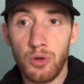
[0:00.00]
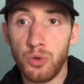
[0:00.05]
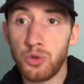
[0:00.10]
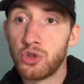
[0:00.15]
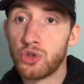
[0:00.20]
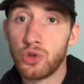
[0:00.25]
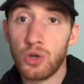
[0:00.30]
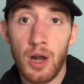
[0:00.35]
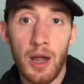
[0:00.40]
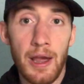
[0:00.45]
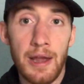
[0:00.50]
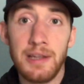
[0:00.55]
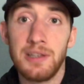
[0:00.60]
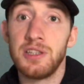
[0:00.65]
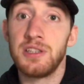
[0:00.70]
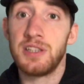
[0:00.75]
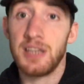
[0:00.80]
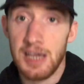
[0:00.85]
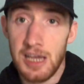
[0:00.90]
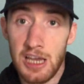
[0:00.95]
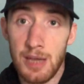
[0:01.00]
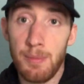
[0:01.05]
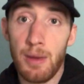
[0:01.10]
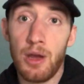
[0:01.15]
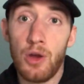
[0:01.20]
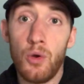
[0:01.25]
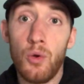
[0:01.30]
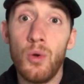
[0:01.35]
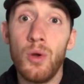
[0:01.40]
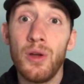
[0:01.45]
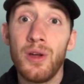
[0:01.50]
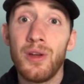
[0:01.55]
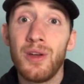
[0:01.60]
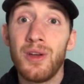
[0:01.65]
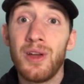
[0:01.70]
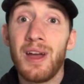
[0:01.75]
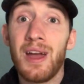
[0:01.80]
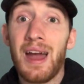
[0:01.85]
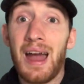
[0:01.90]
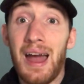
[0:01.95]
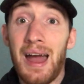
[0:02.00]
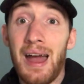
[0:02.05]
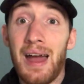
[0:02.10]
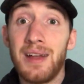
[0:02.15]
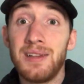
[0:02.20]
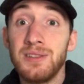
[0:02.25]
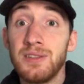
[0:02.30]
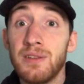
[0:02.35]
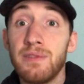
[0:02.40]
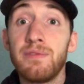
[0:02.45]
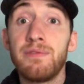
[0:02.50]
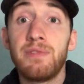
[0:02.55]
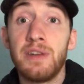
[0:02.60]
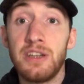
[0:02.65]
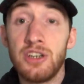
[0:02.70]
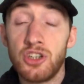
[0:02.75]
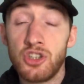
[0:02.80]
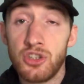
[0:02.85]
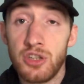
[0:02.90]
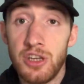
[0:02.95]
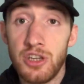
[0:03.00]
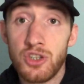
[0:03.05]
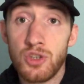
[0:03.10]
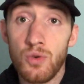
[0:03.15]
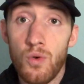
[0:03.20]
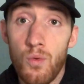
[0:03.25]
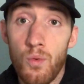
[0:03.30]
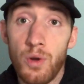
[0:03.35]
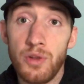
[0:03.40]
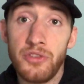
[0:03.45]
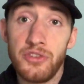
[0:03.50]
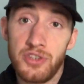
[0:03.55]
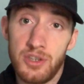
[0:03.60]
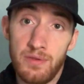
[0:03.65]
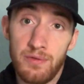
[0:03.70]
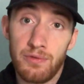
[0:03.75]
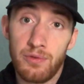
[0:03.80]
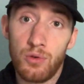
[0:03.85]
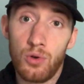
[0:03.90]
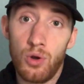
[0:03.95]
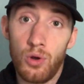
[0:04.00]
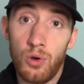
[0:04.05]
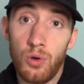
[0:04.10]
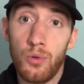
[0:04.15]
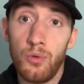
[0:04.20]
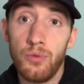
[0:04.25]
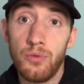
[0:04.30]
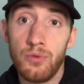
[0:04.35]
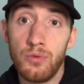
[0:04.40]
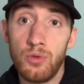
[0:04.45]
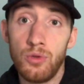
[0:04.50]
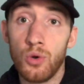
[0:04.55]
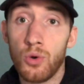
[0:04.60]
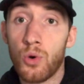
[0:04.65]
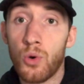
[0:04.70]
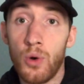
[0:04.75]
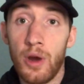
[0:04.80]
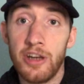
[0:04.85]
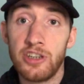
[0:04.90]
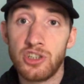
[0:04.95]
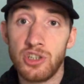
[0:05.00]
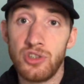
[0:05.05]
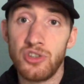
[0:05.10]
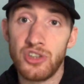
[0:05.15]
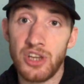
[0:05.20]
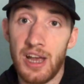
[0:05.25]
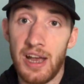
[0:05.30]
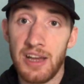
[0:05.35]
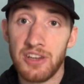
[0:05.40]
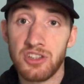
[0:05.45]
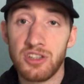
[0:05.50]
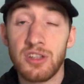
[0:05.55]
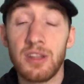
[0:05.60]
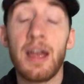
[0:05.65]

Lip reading: try to take him out and finish this once and for all, no questions asked.